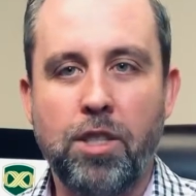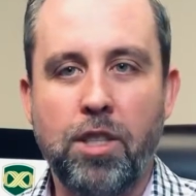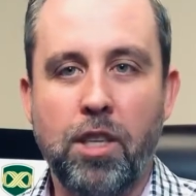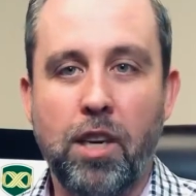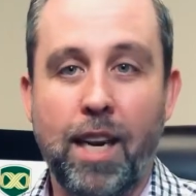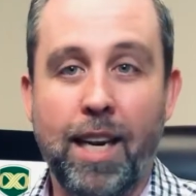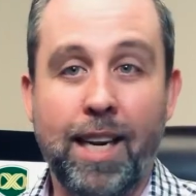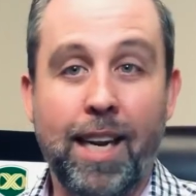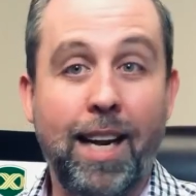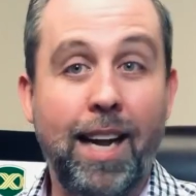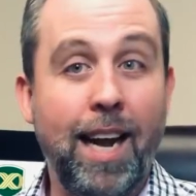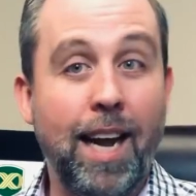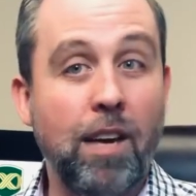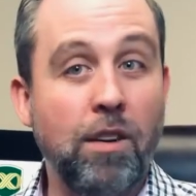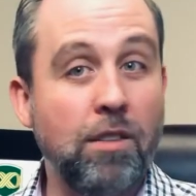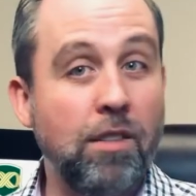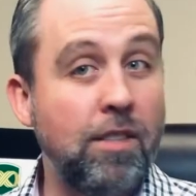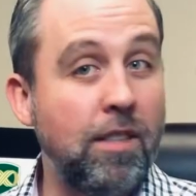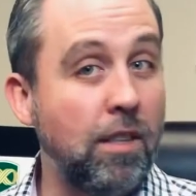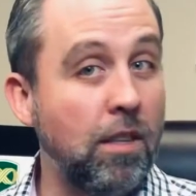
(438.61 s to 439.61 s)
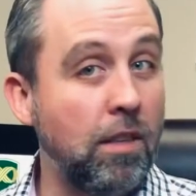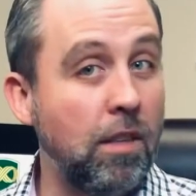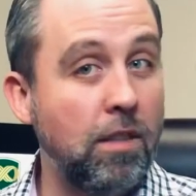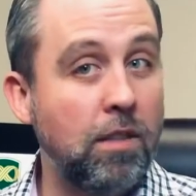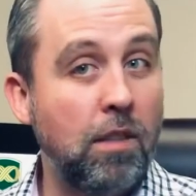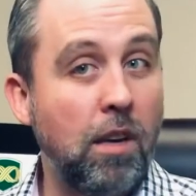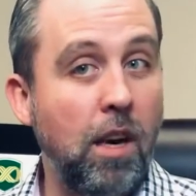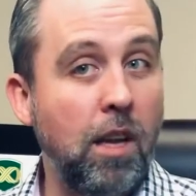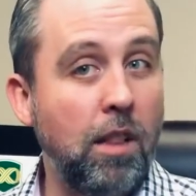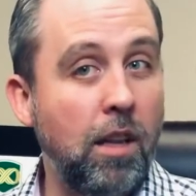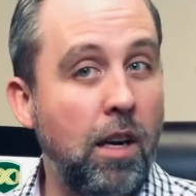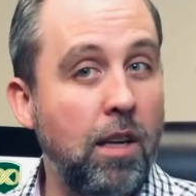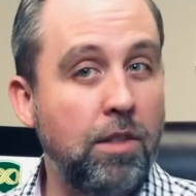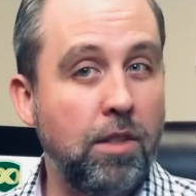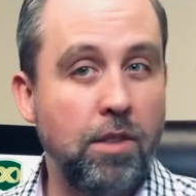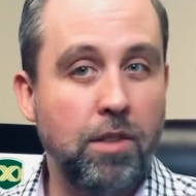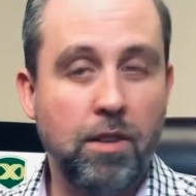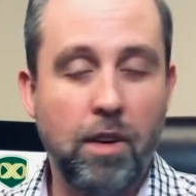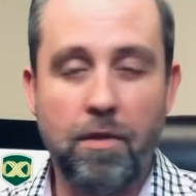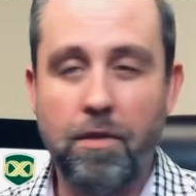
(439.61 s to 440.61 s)
Should I get out and sit on the sidelines
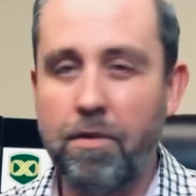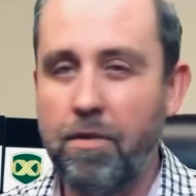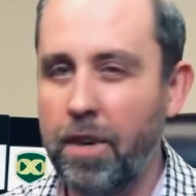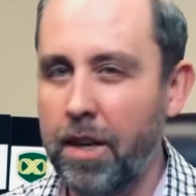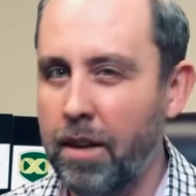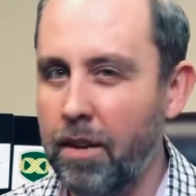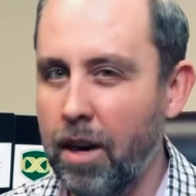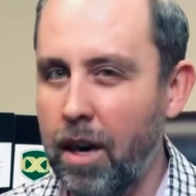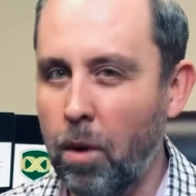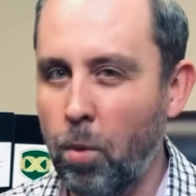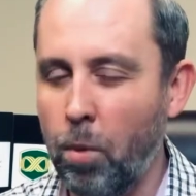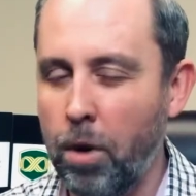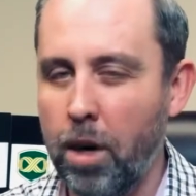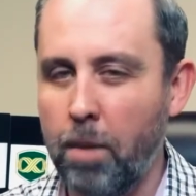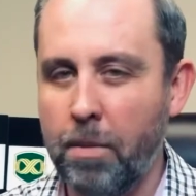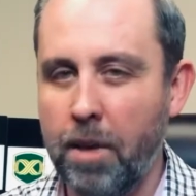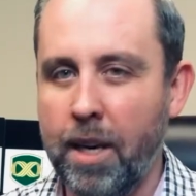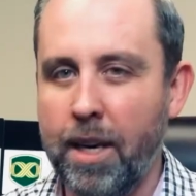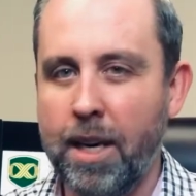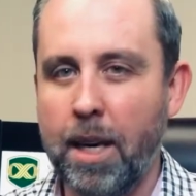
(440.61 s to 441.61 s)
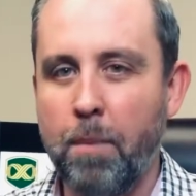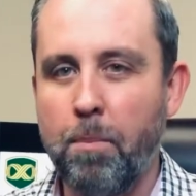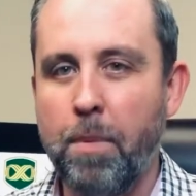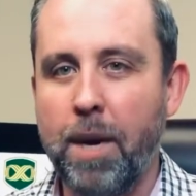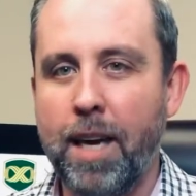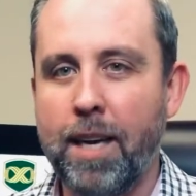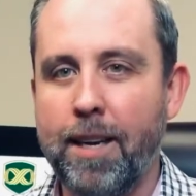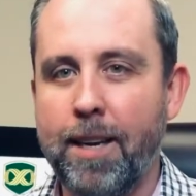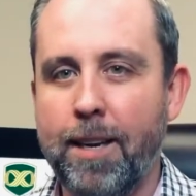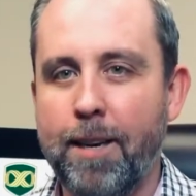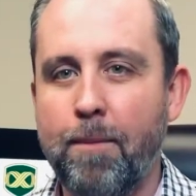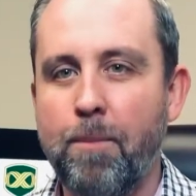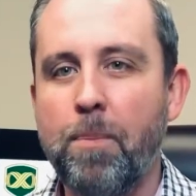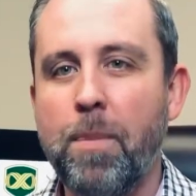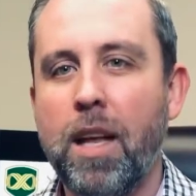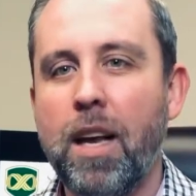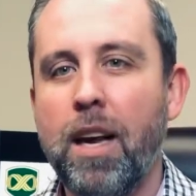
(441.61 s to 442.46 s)
and try and figure out when I'm going to get back in?